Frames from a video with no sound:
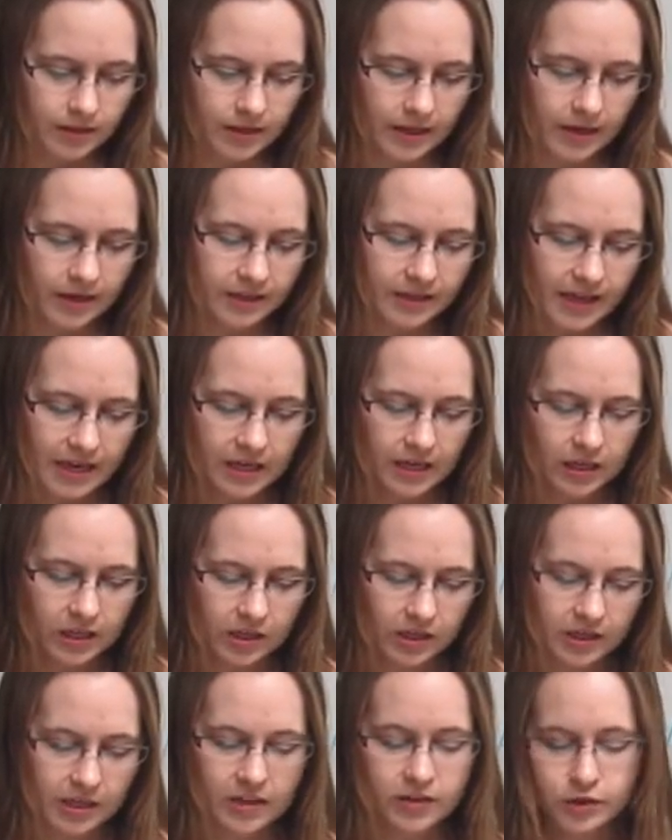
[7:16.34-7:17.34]
And again, like
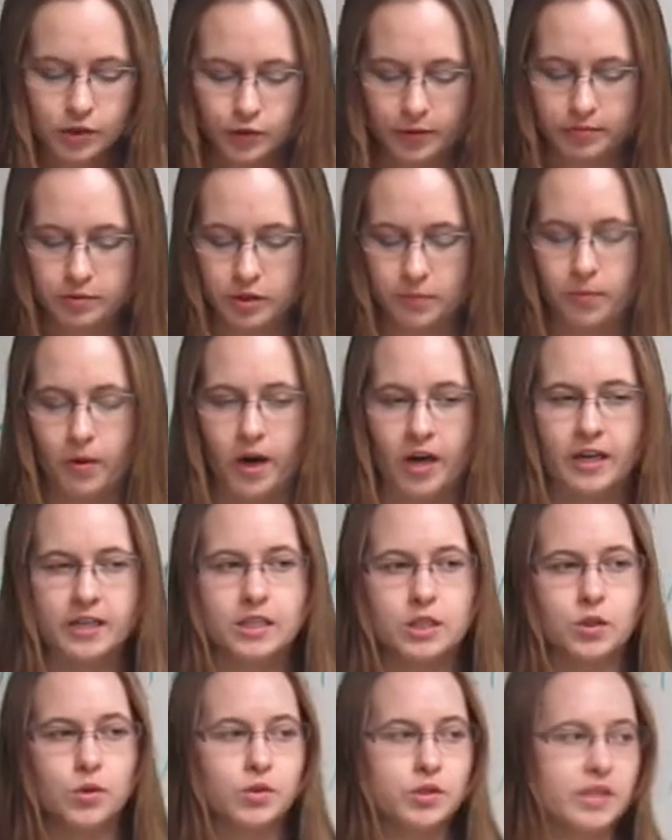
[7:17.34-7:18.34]
in other scripture
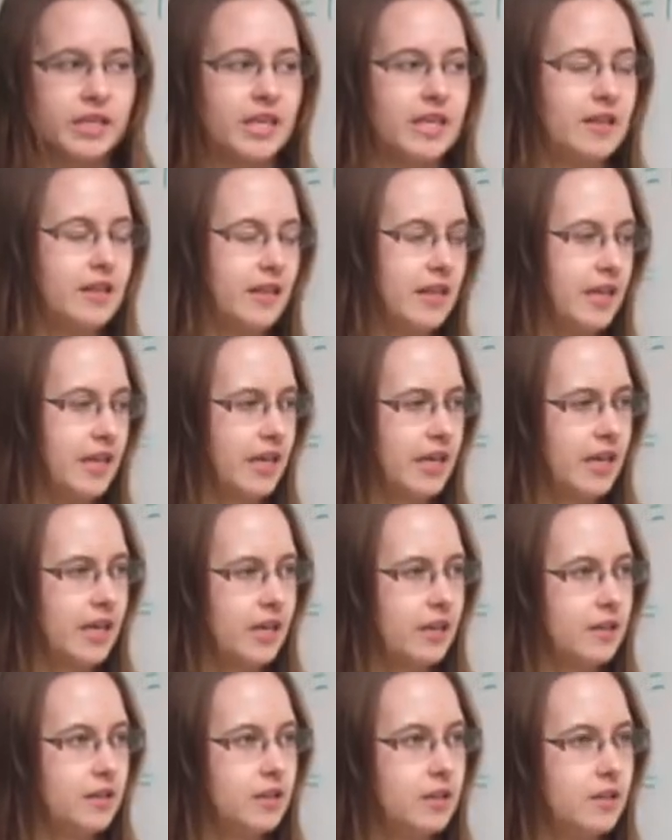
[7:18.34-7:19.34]
parts, usually in the
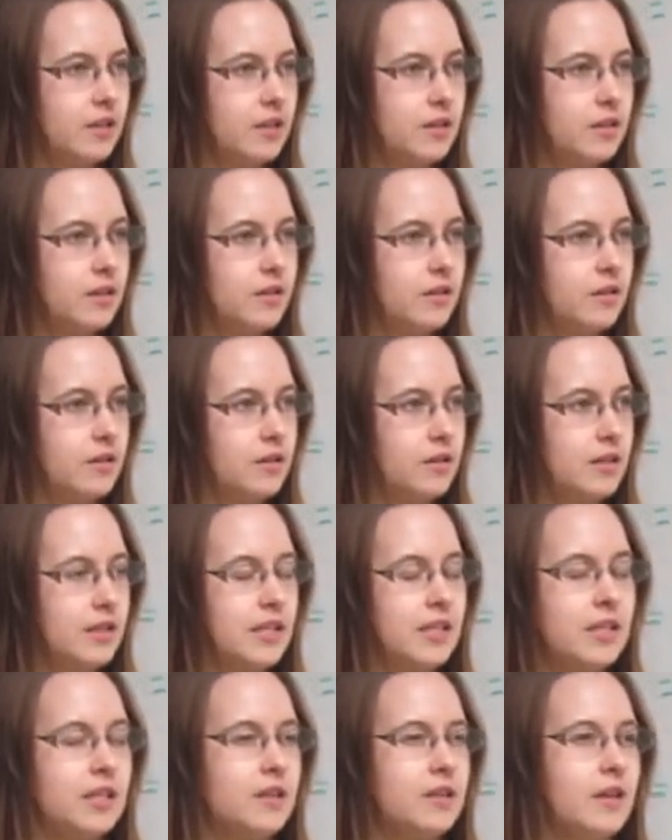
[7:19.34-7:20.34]
uh,
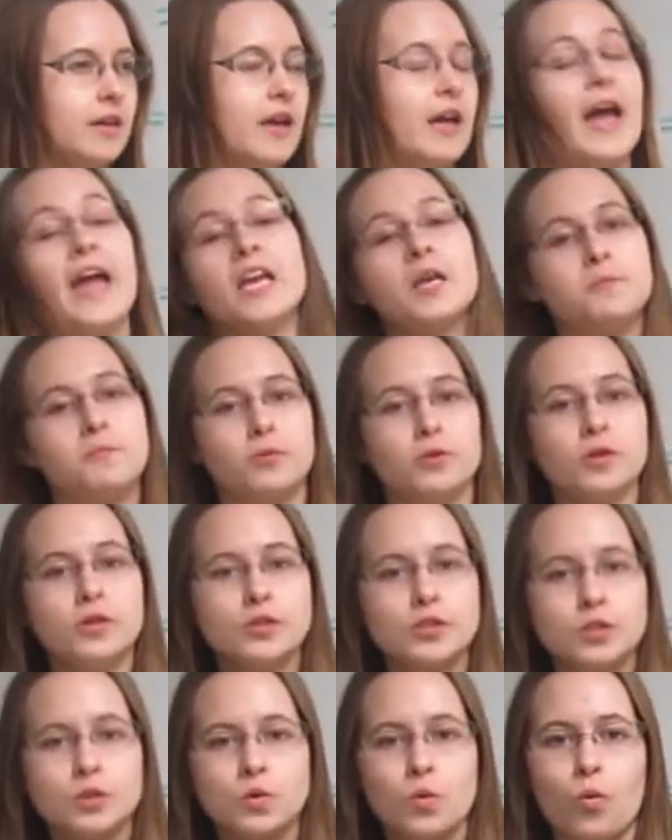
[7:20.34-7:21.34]
the end
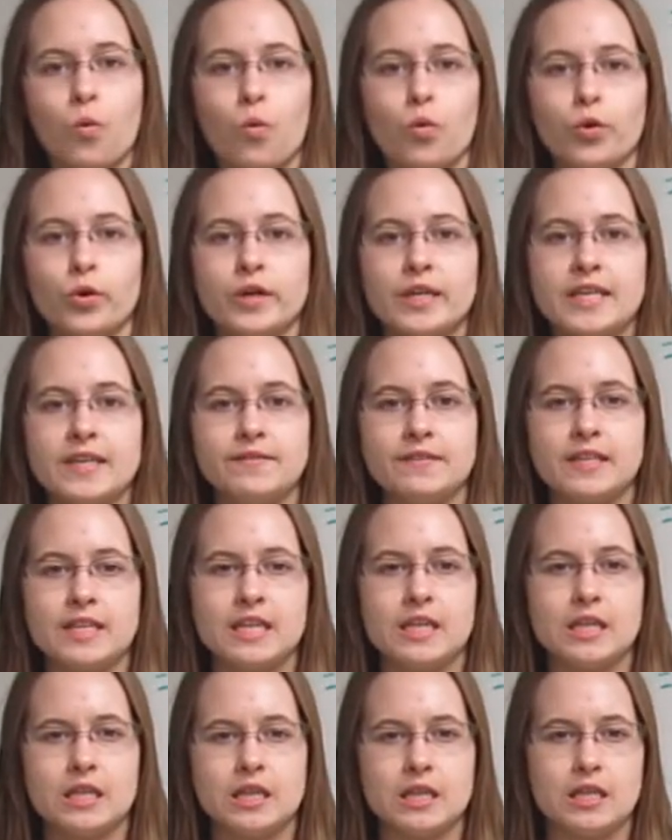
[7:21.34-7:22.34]
books or even
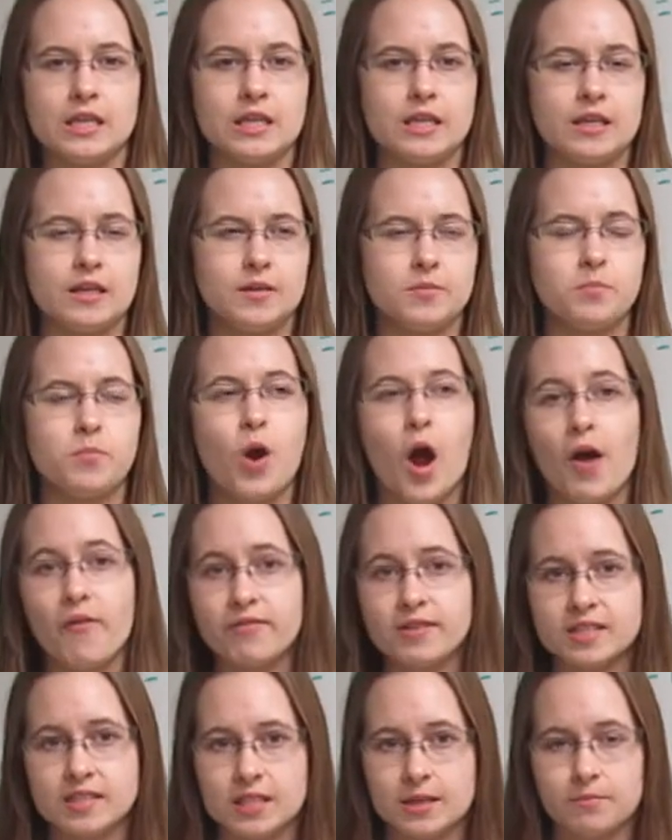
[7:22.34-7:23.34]
in the
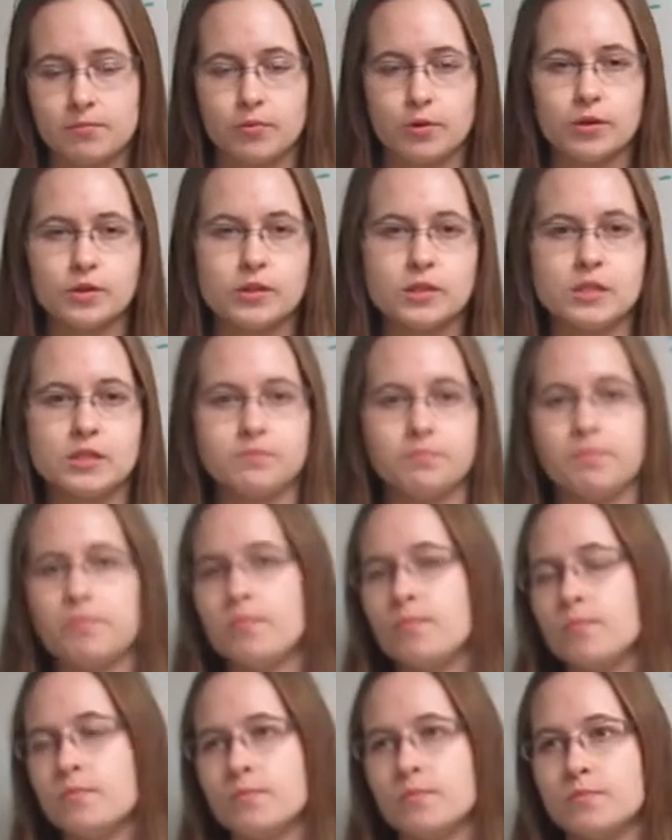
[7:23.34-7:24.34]
prophecy books,
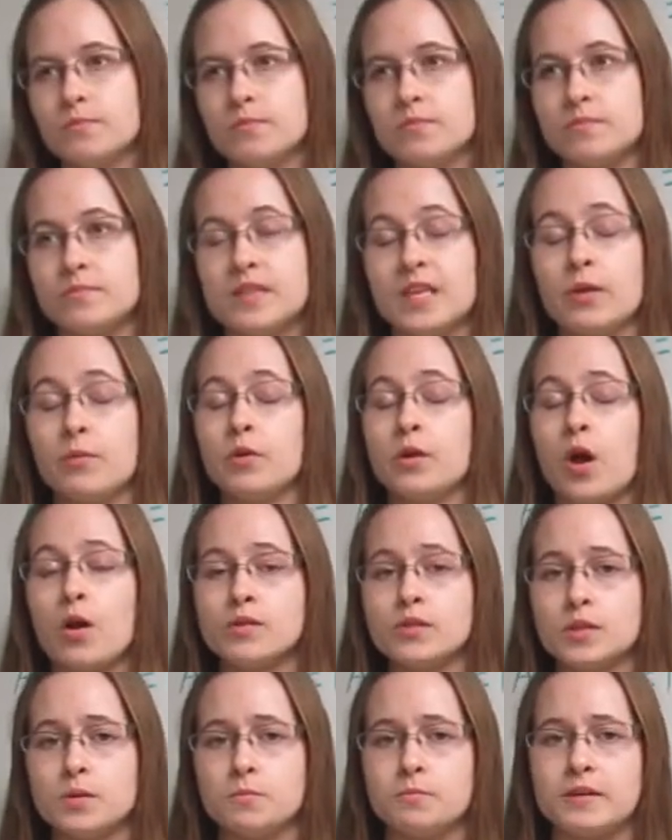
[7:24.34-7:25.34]
there would
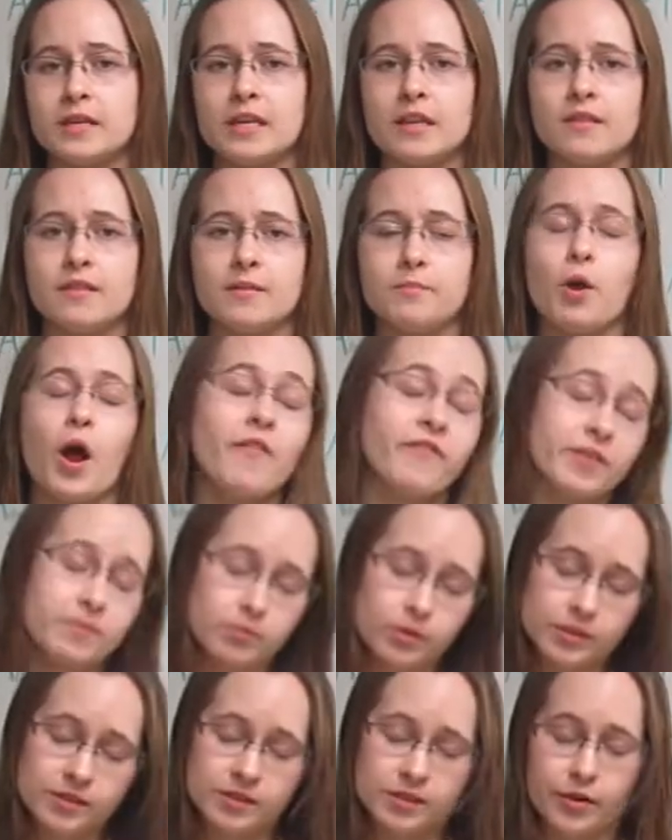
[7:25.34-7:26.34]
also be the prophet
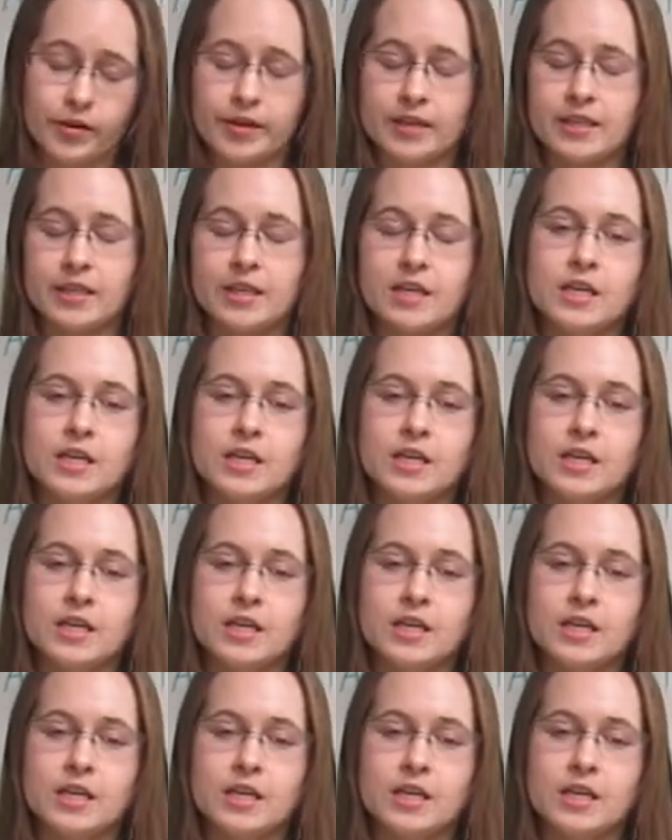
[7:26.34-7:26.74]
books, sorry.